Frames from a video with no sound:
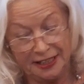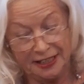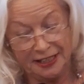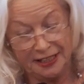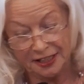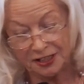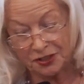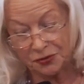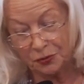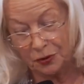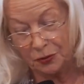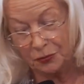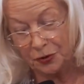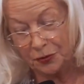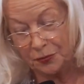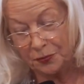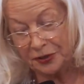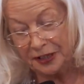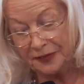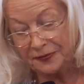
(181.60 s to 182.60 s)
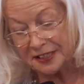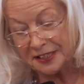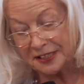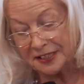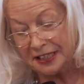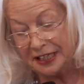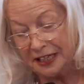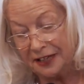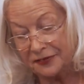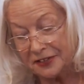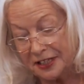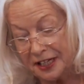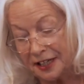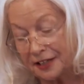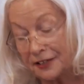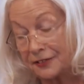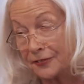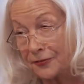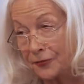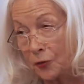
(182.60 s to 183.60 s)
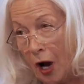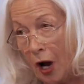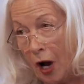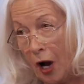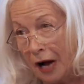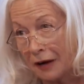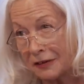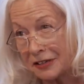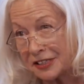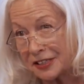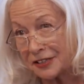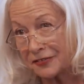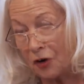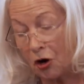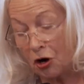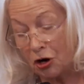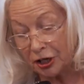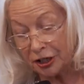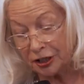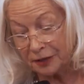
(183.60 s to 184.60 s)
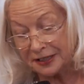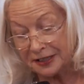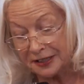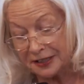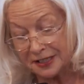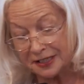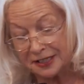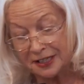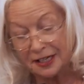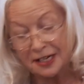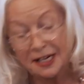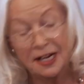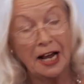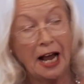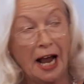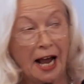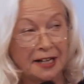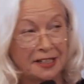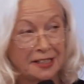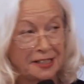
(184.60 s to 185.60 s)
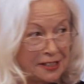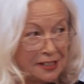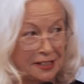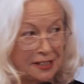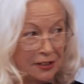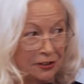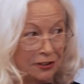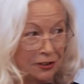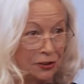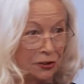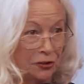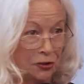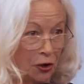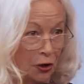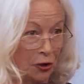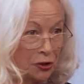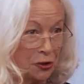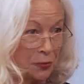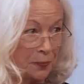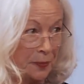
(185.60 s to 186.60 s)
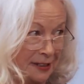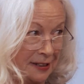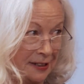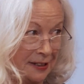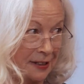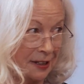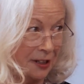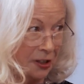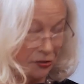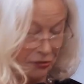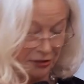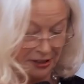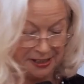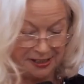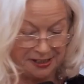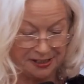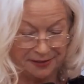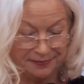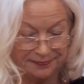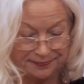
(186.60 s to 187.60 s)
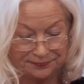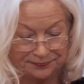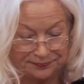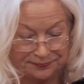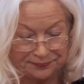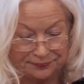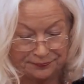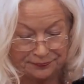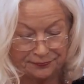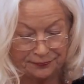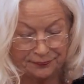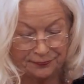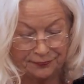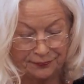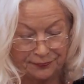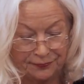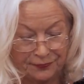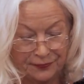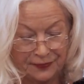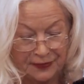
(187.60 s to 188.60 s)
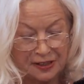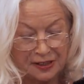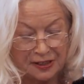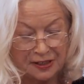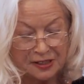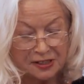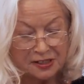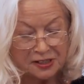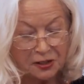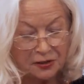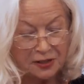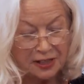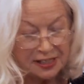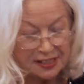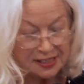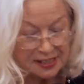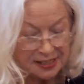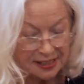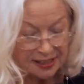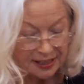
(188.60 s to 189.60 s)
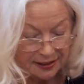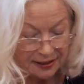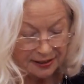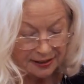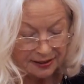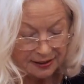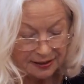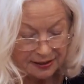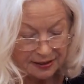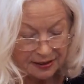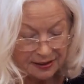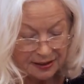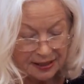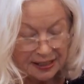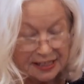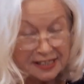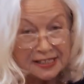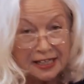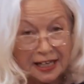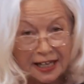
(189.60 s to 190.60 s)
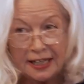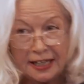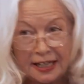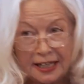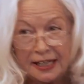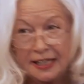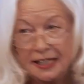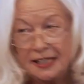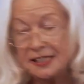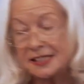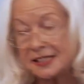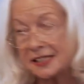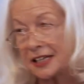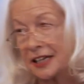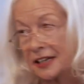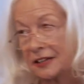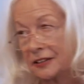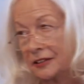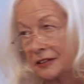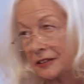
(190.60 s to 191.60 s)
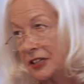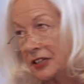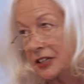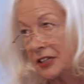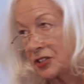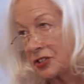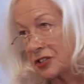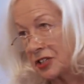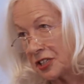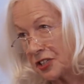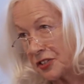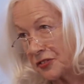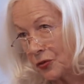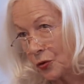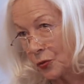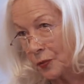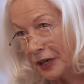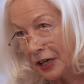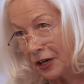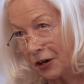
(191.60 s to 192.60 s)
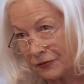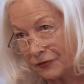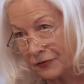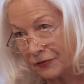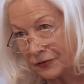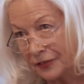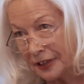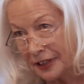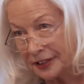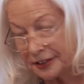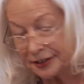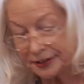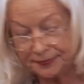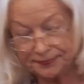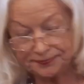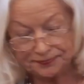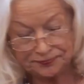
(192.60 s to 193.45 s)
minutes what would previously have taken four hours of argument and still not been agreed. So listening is a key skill in transforming conflict.